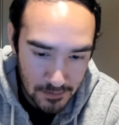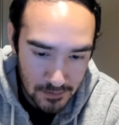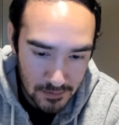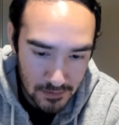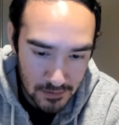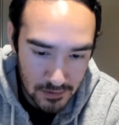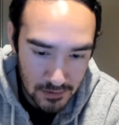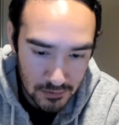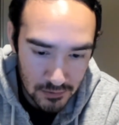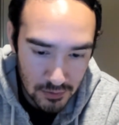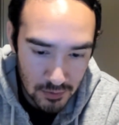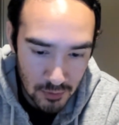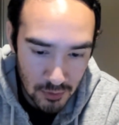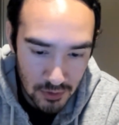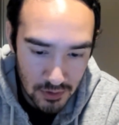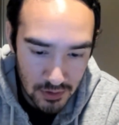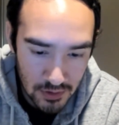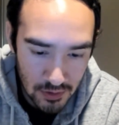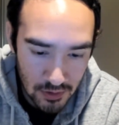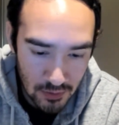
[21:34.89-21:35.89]
little
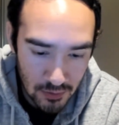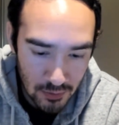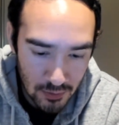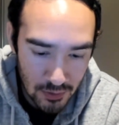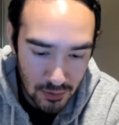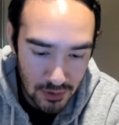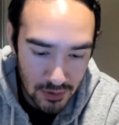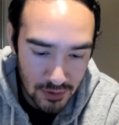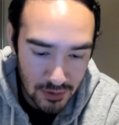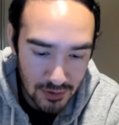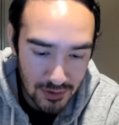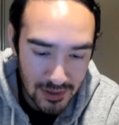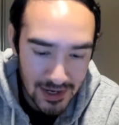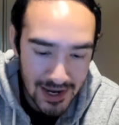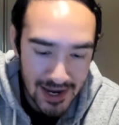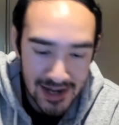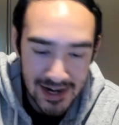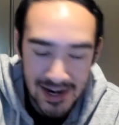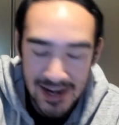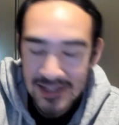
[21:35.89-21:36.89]
more in the oil,
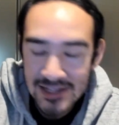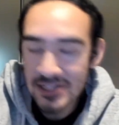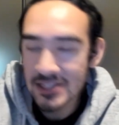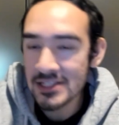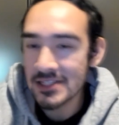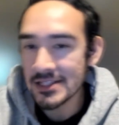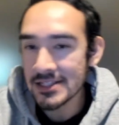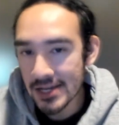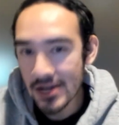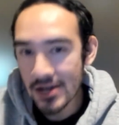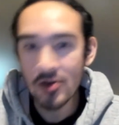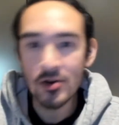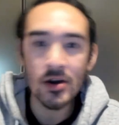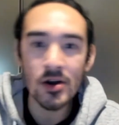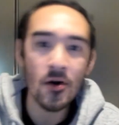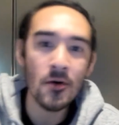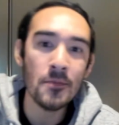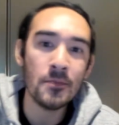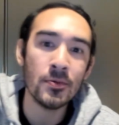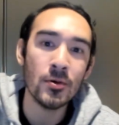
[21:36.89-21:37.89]
and I still
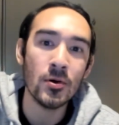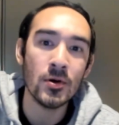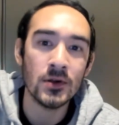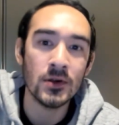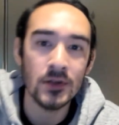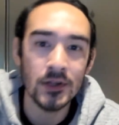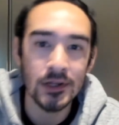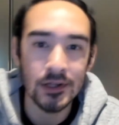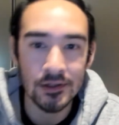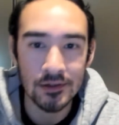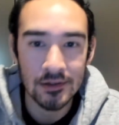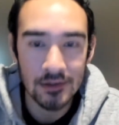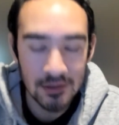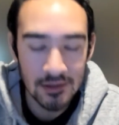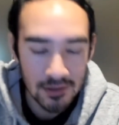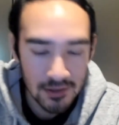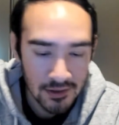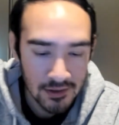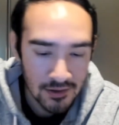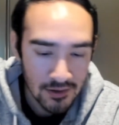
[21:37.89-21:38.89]
go Brooklyn.
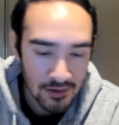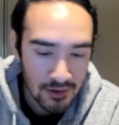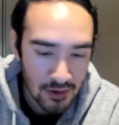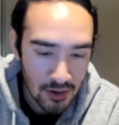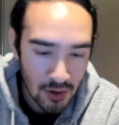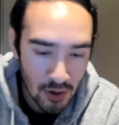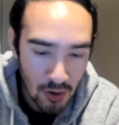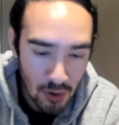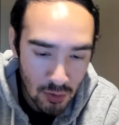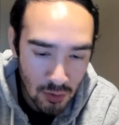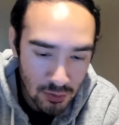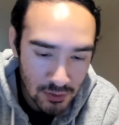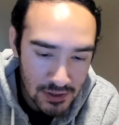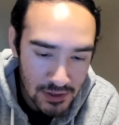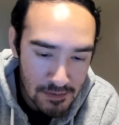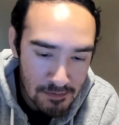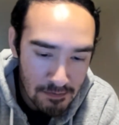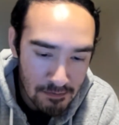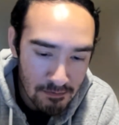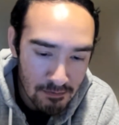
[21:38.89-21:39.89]

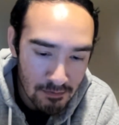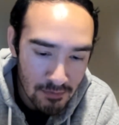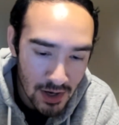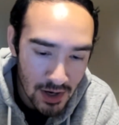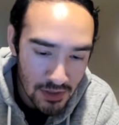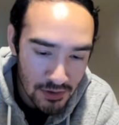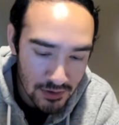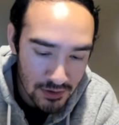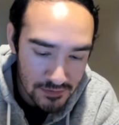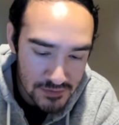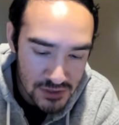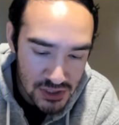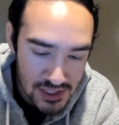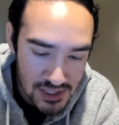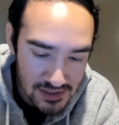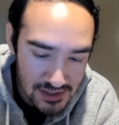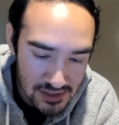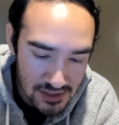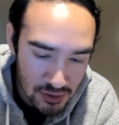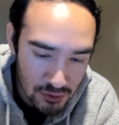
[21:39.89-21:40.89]
Holy mother of
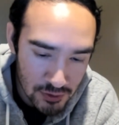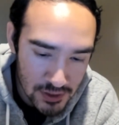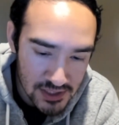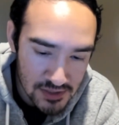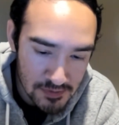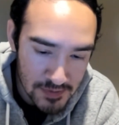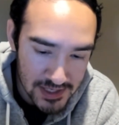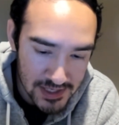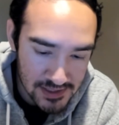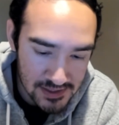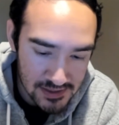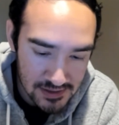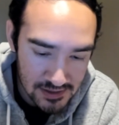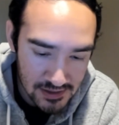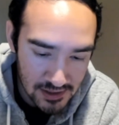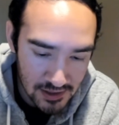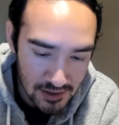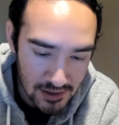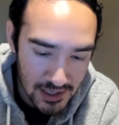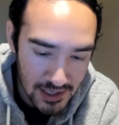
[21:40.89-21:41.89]
Jesus
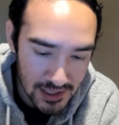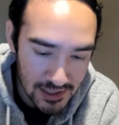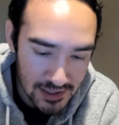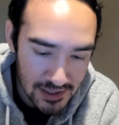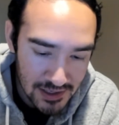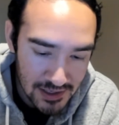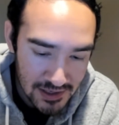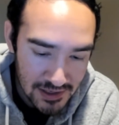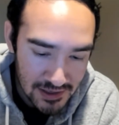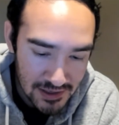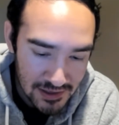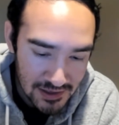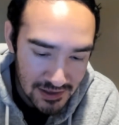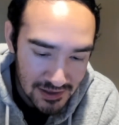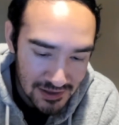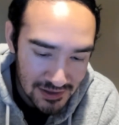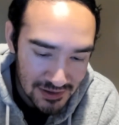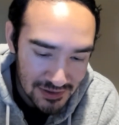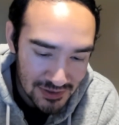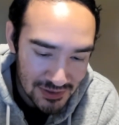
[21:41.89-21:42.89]
Christmas. All right.
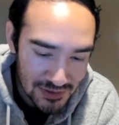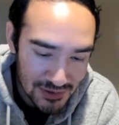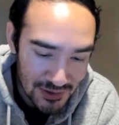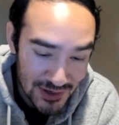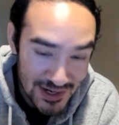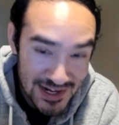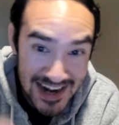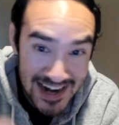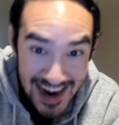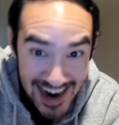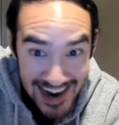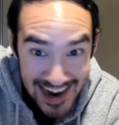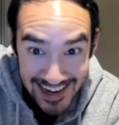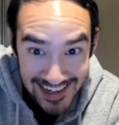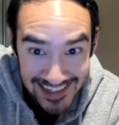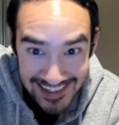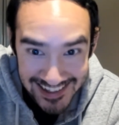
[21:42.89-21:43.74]
39.